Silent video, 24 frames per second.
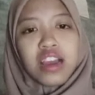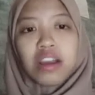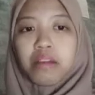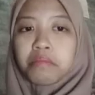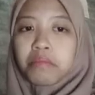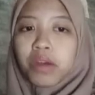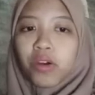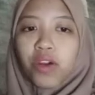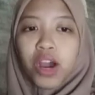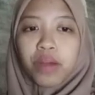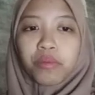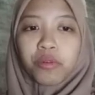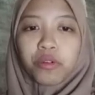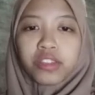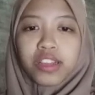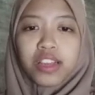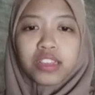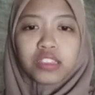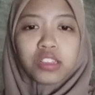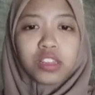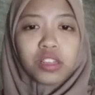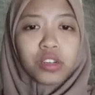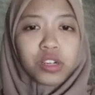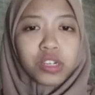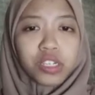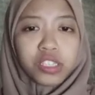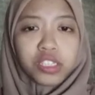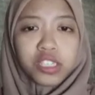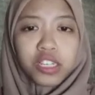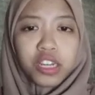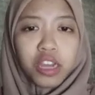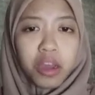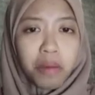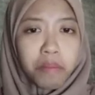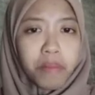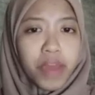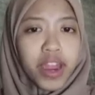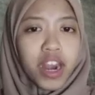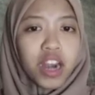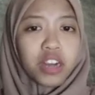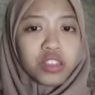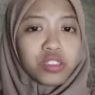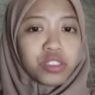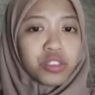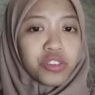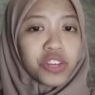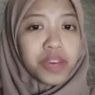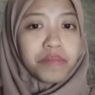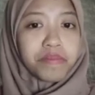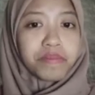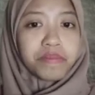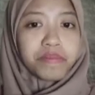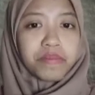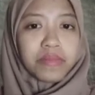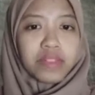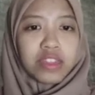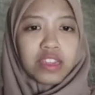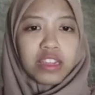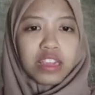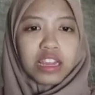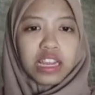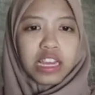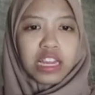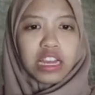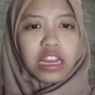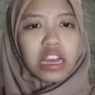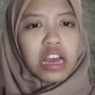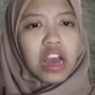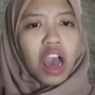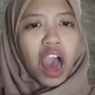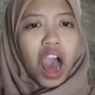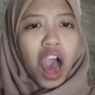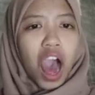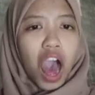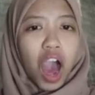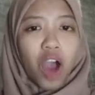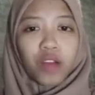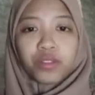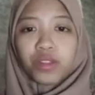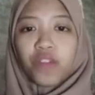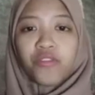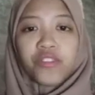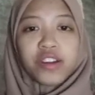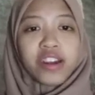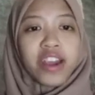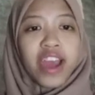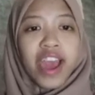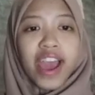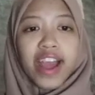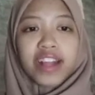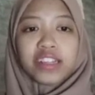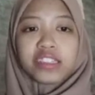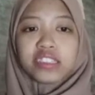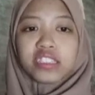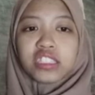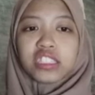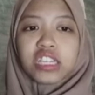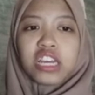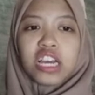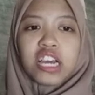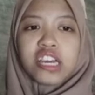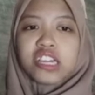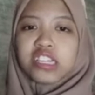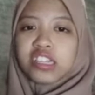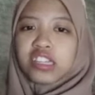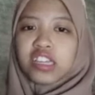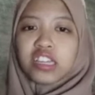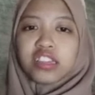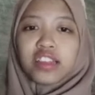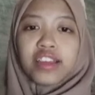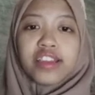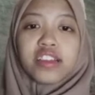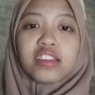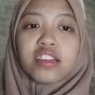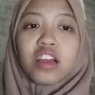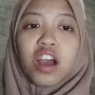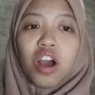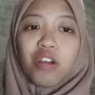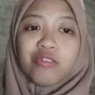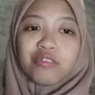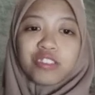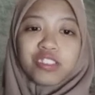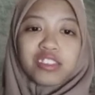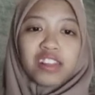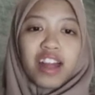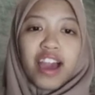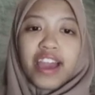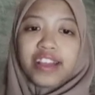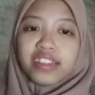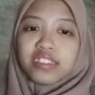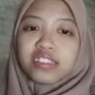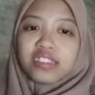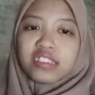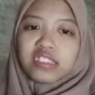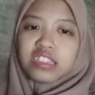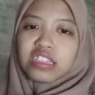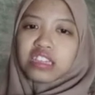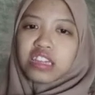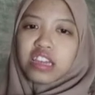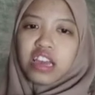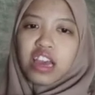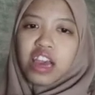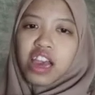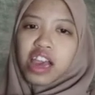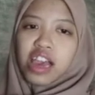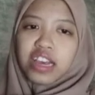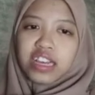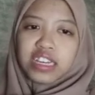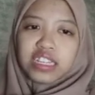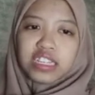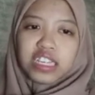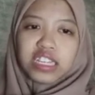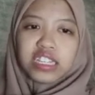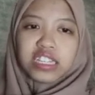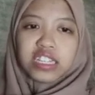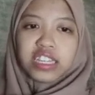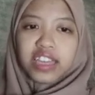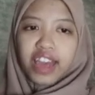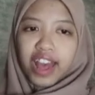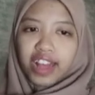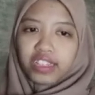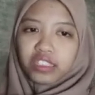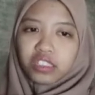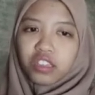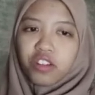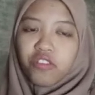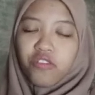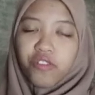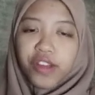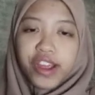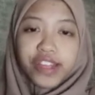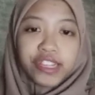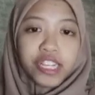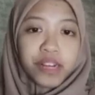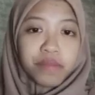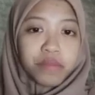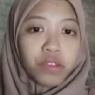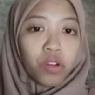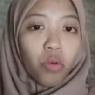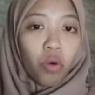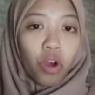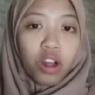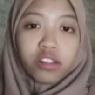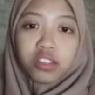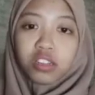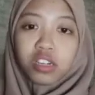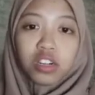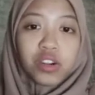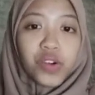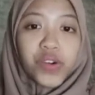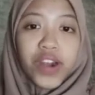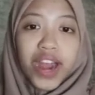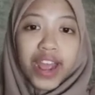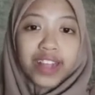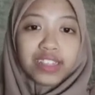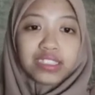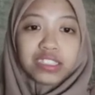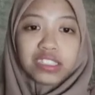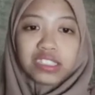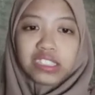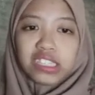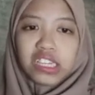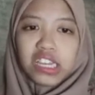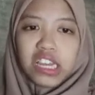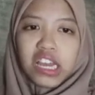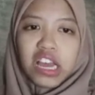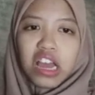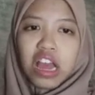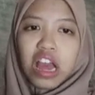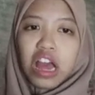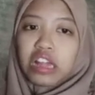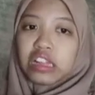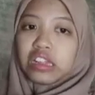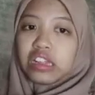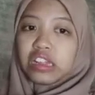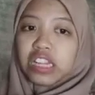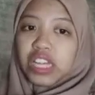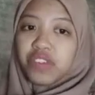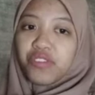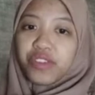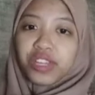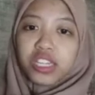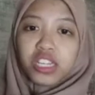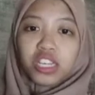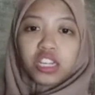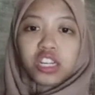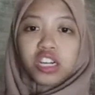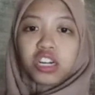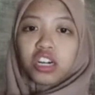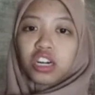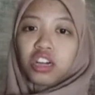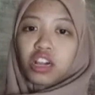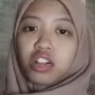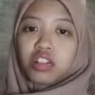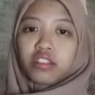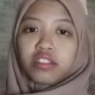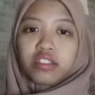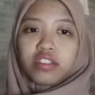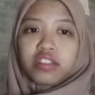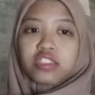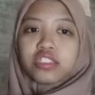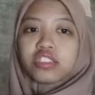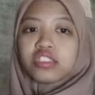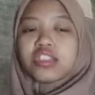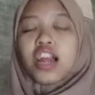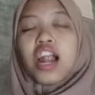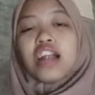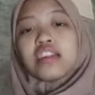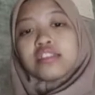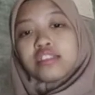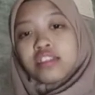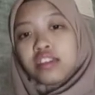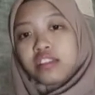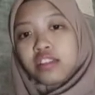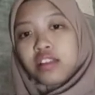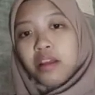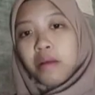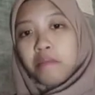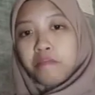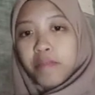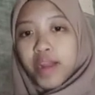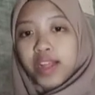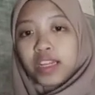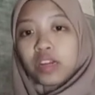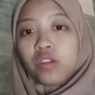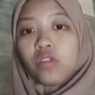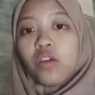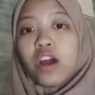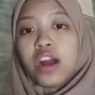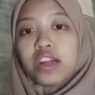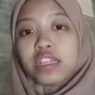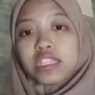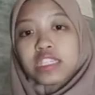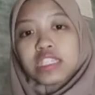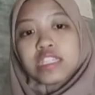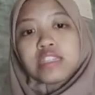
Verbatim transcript: Bawang is lured by her dream. Out of her hands, the gown slides. It gets the freedom the water grants leaving the girl startled by the run.